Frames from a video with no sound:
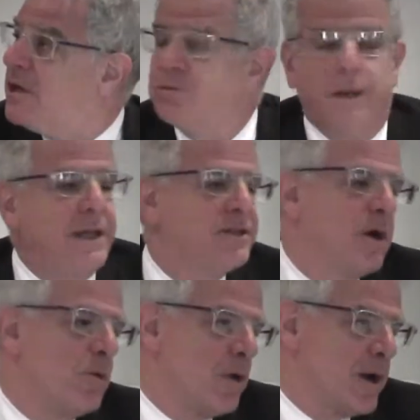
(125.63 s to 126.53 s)
as well as
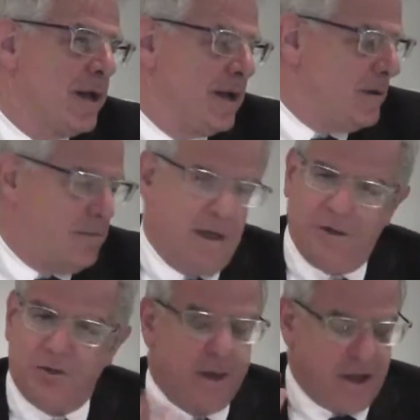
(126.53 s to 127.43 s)
our work
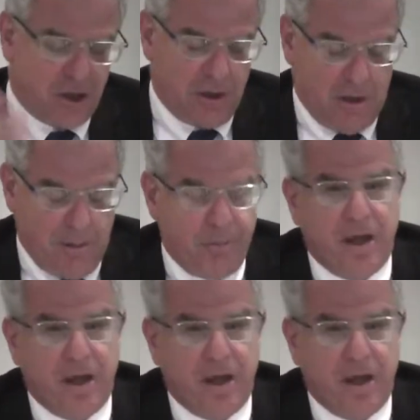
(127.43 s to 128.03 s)
in traditional